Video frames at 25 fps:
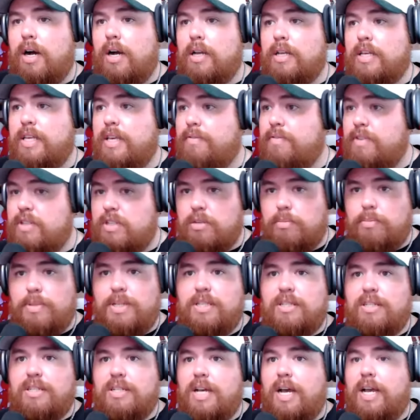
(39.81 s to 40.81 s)
giving some
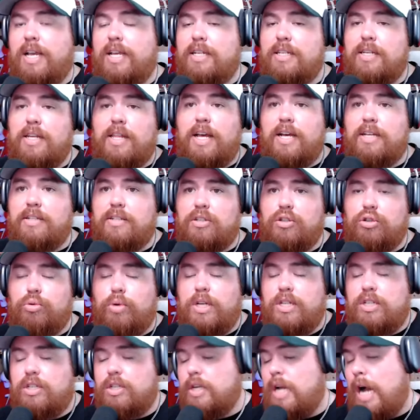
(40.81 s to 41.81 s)
insight into that
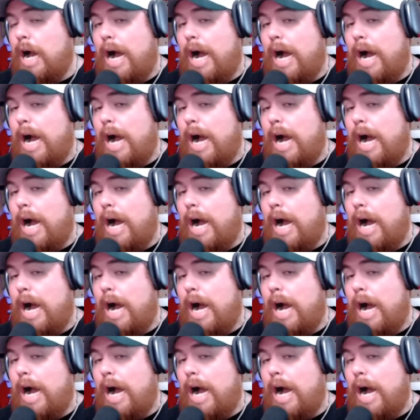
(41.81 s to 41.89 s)
situation.